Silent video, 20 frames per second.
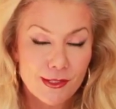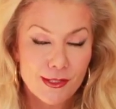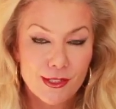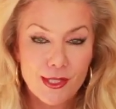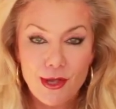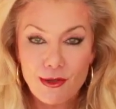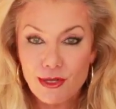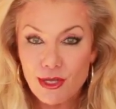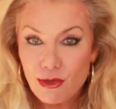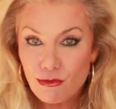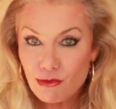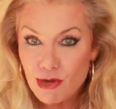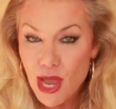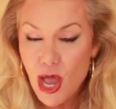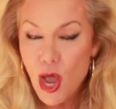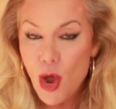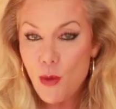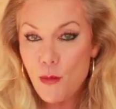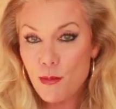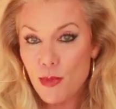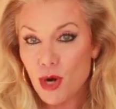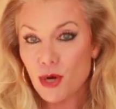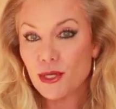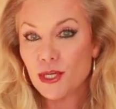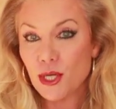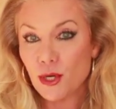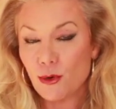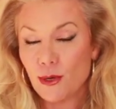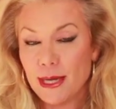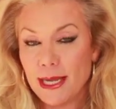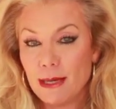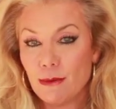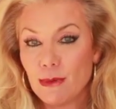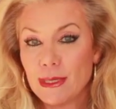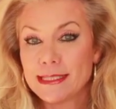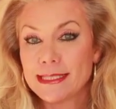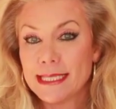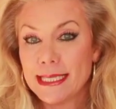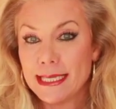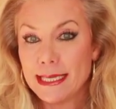So you know Mercury
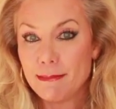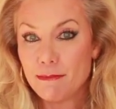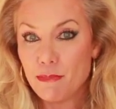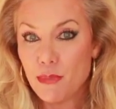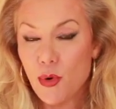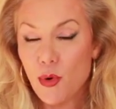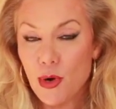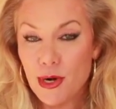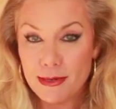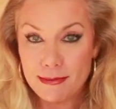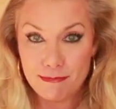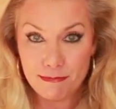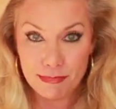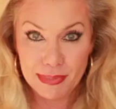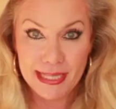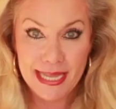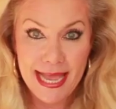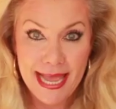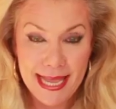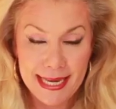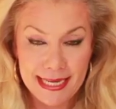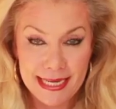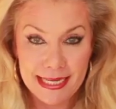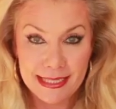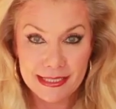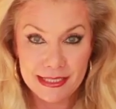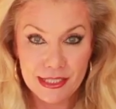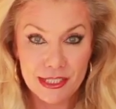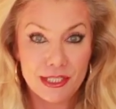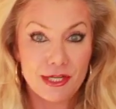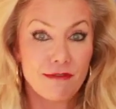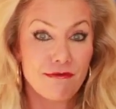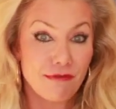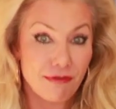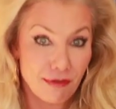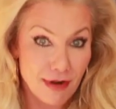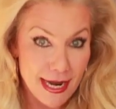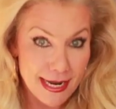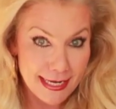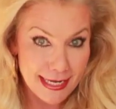was an important planet to
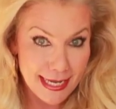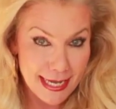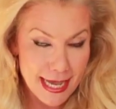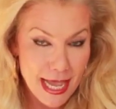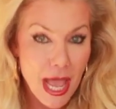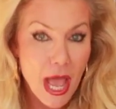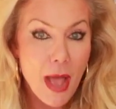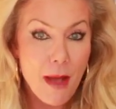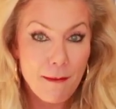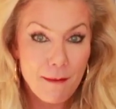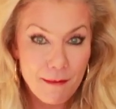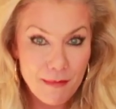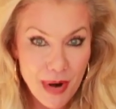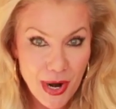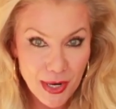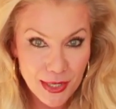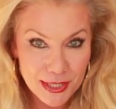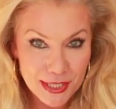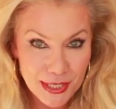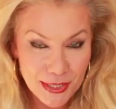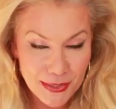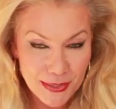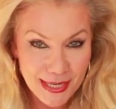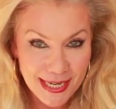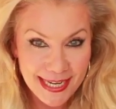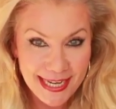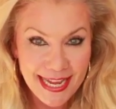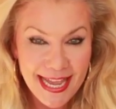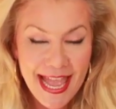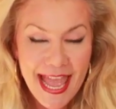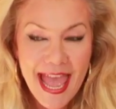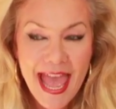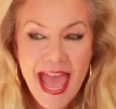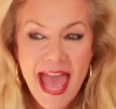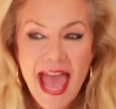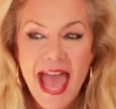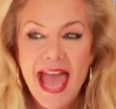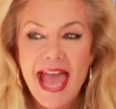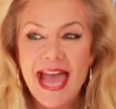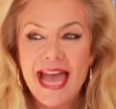Freddie Mercury.
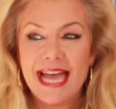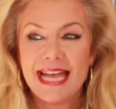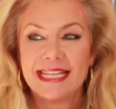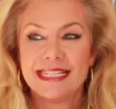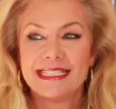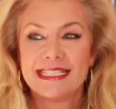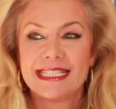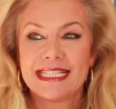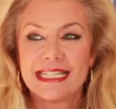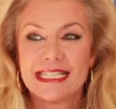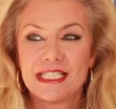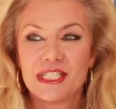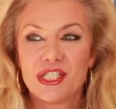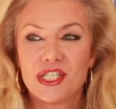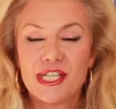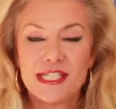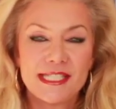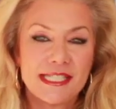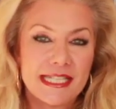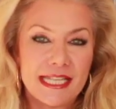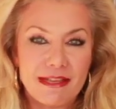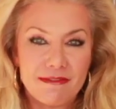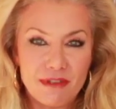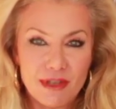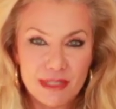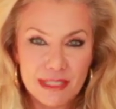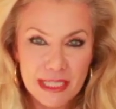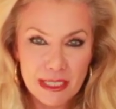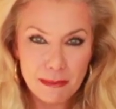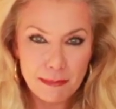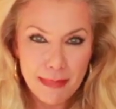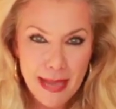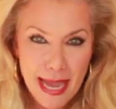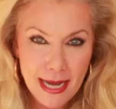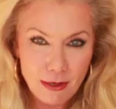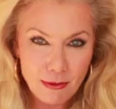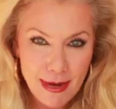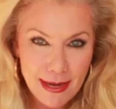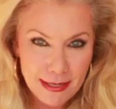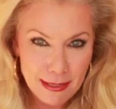And just to give you a little
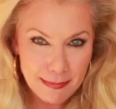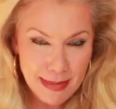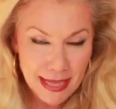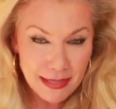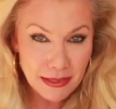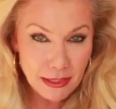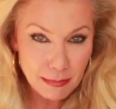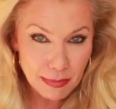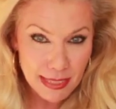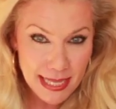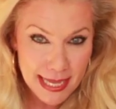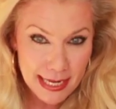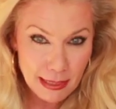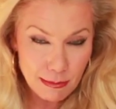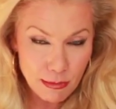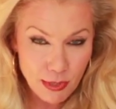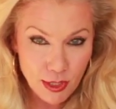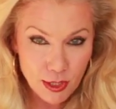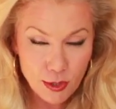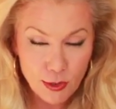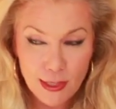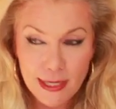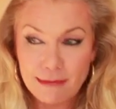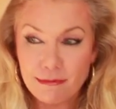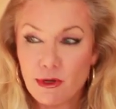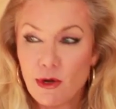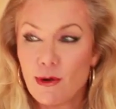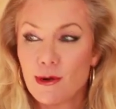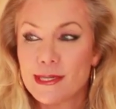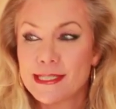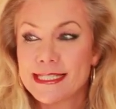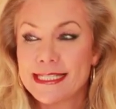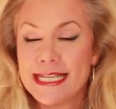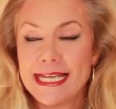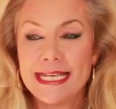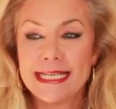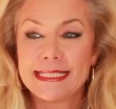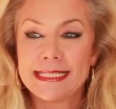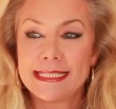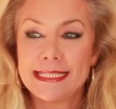background about the planet Mercury, of course,
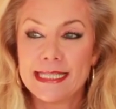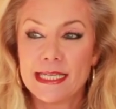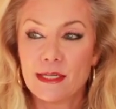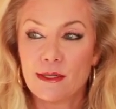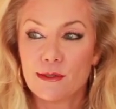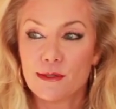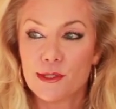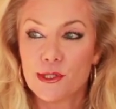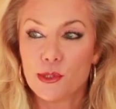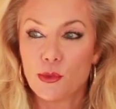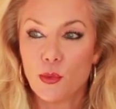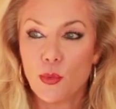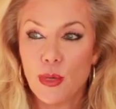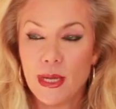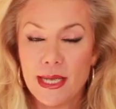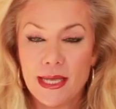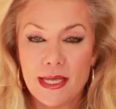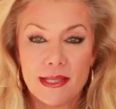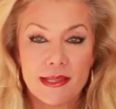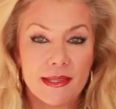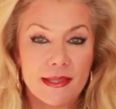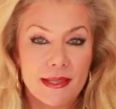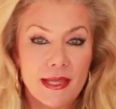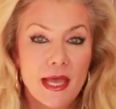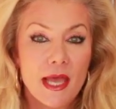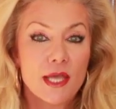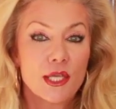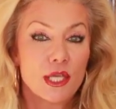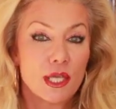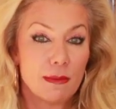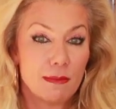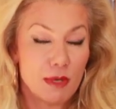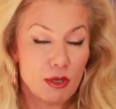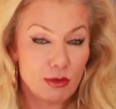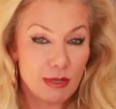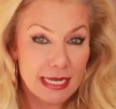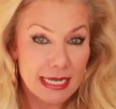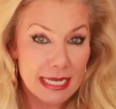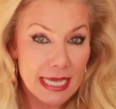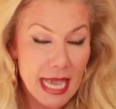it deals with
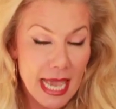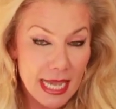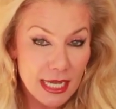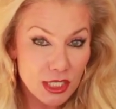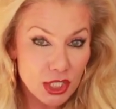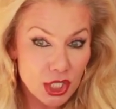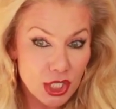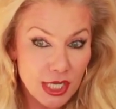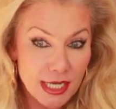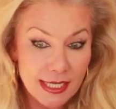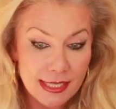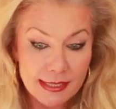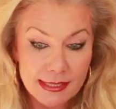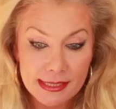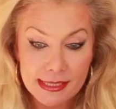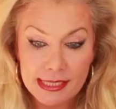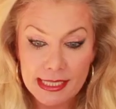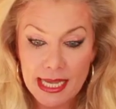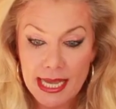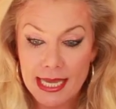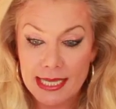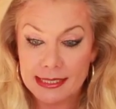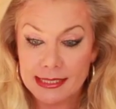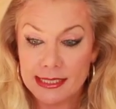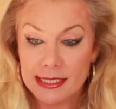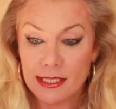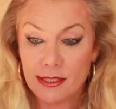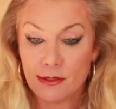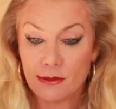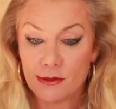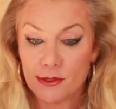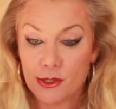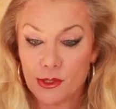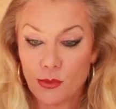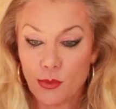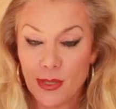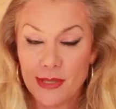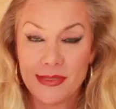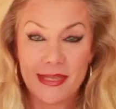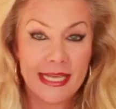communications, it
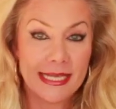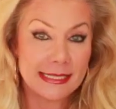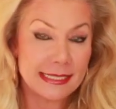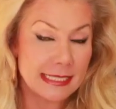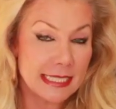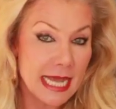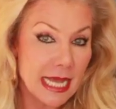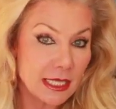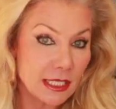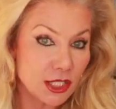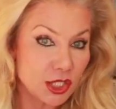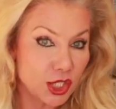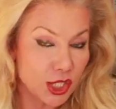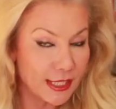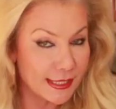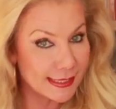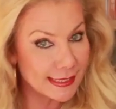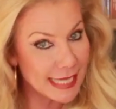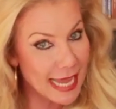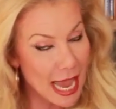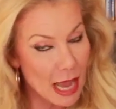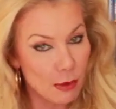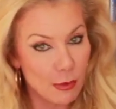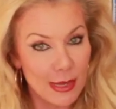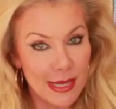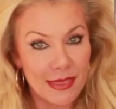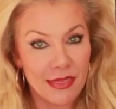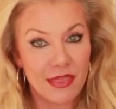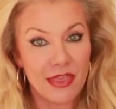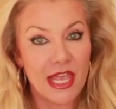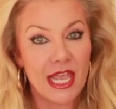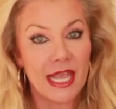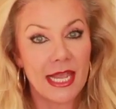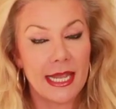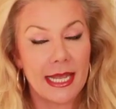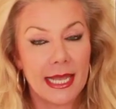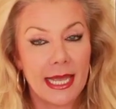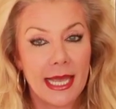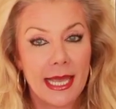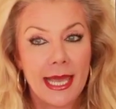deals with intelligence, how we
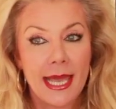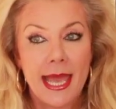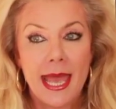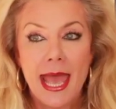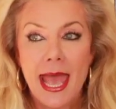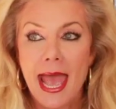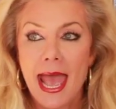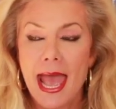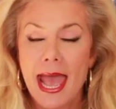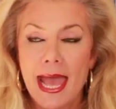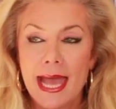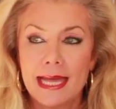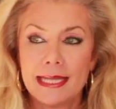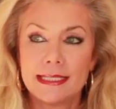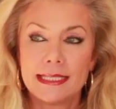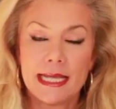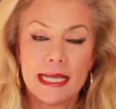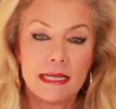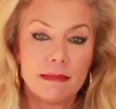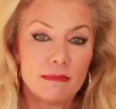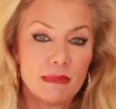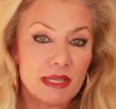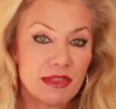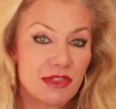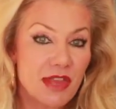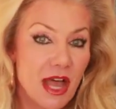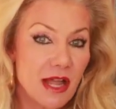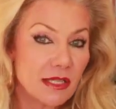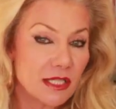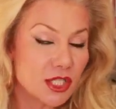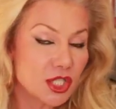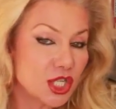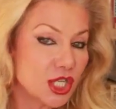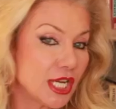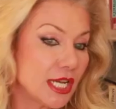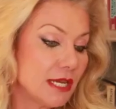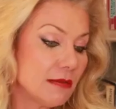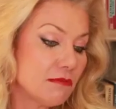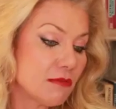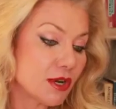think. And in
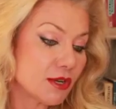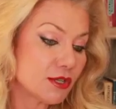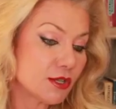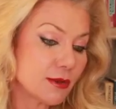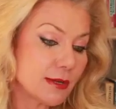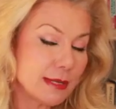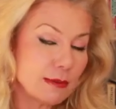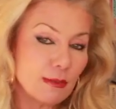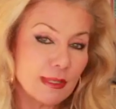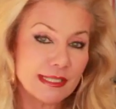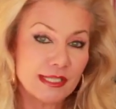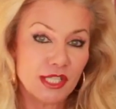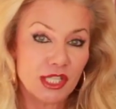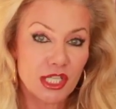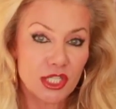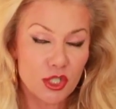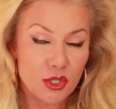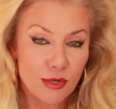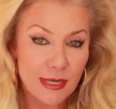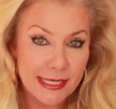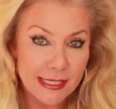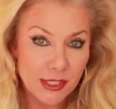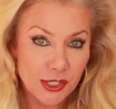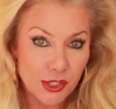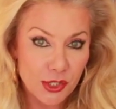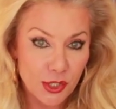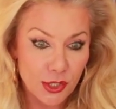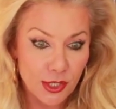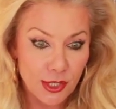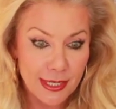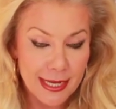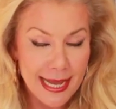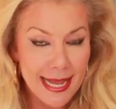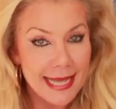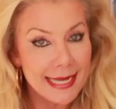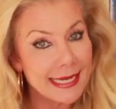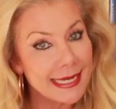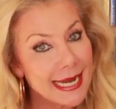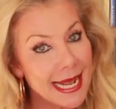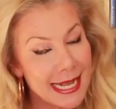mythology, Mercury was the trickster.
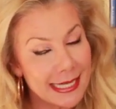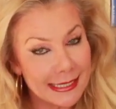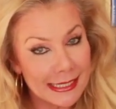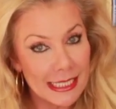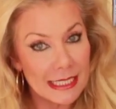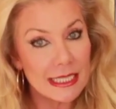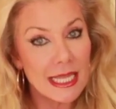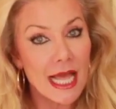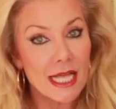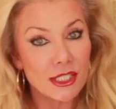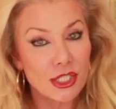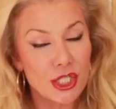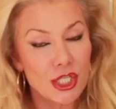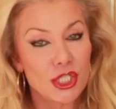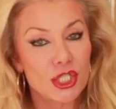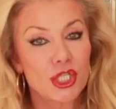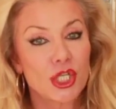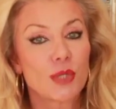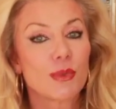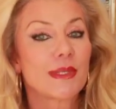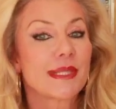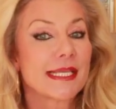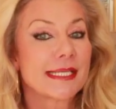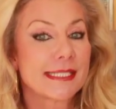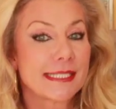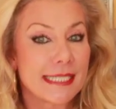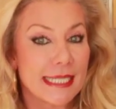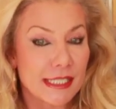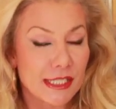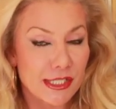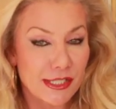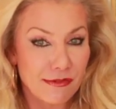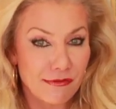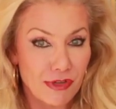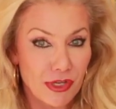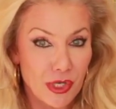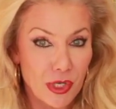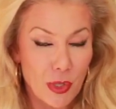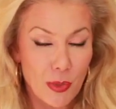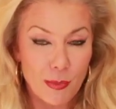And it has a lot to do with a sense of
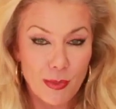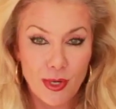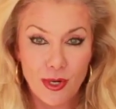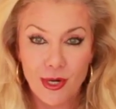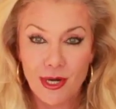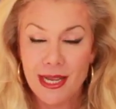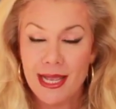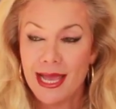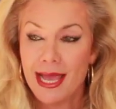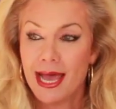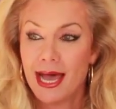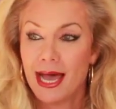humor.